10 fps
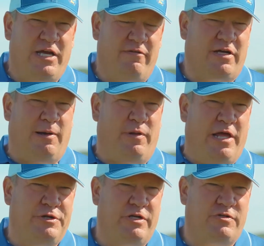we have a
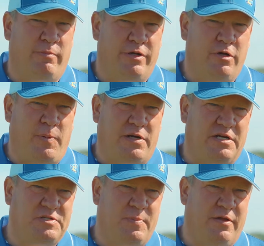couple entries from a new
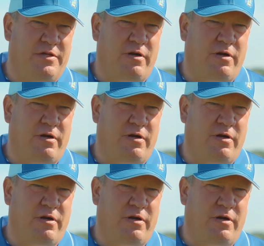participant in the